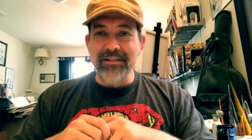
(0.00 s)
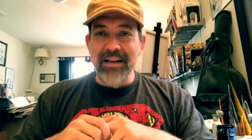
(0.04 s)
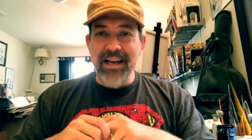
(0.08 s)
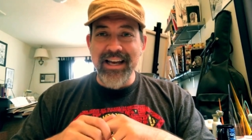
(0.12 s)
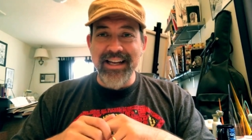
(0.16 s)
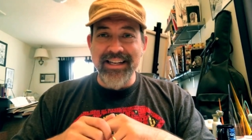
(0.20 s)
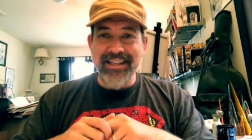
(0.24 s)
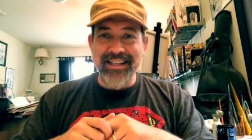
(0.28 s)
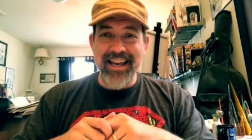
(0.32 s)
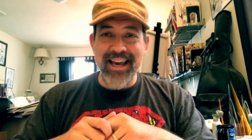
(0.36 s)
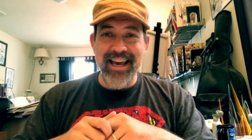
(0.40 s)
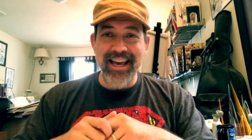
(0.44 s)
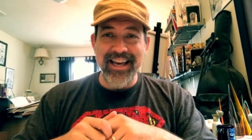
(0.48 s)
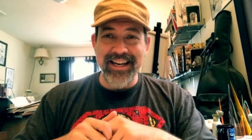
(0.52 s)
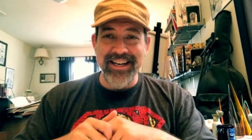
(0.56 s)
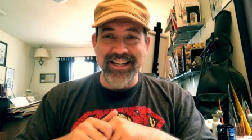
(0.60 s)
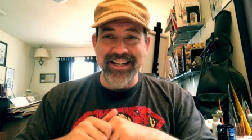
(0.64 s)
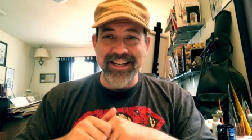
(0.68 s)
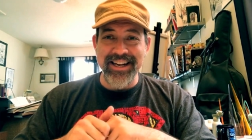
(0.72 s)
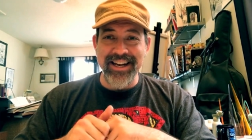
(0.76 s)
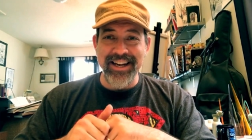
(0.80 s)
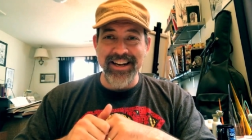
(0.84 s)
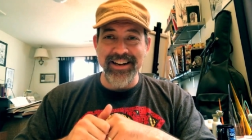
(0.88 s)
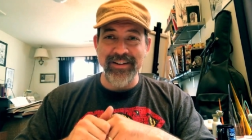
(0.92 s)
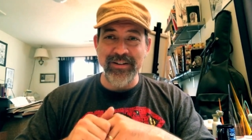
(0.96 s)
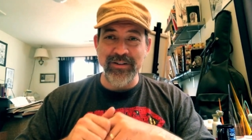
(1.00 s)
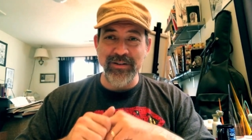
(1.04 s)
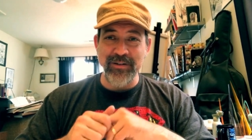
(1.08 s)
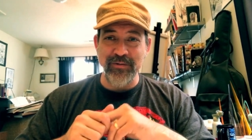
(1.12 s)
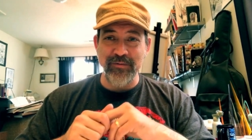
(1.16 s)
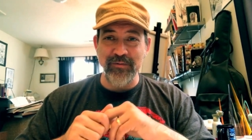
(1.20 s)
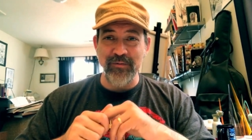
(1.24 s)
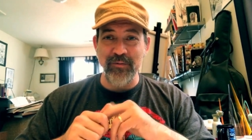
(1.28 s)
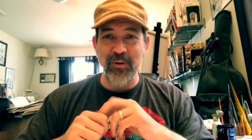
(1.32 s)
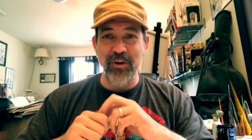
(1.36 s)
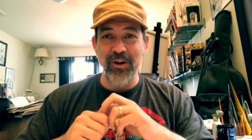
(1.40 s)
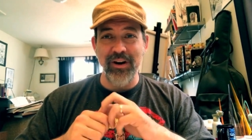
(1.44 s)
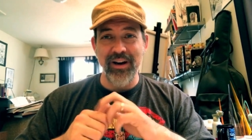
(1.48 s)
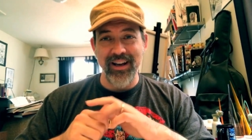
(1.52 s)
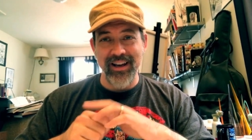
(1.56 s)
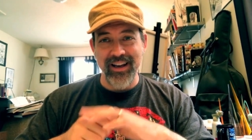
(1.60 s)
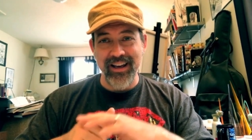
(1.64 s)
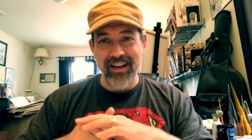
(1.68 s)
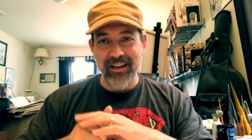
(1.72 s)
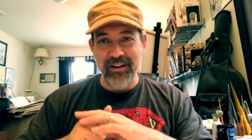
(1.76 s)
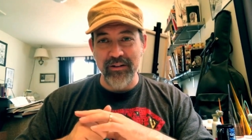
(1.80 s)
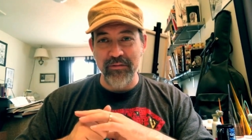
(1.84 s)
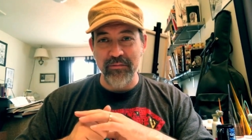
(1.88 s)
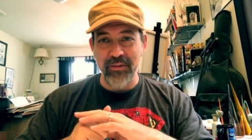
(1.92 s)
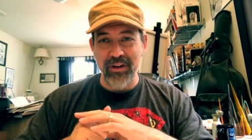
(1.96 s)
10 years of work
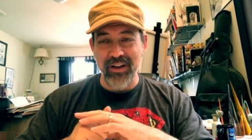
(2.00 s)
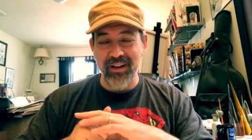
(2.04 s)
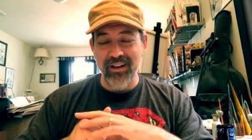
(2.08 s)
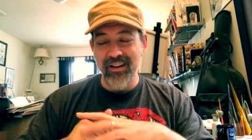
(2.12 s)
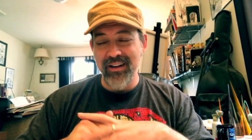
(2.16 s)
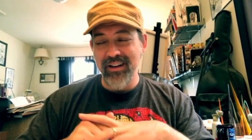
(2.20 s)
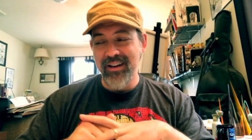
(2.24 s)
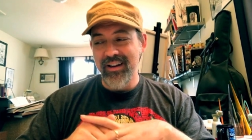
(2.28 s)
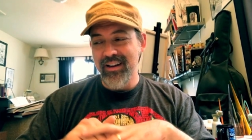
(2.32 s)
ahead of me.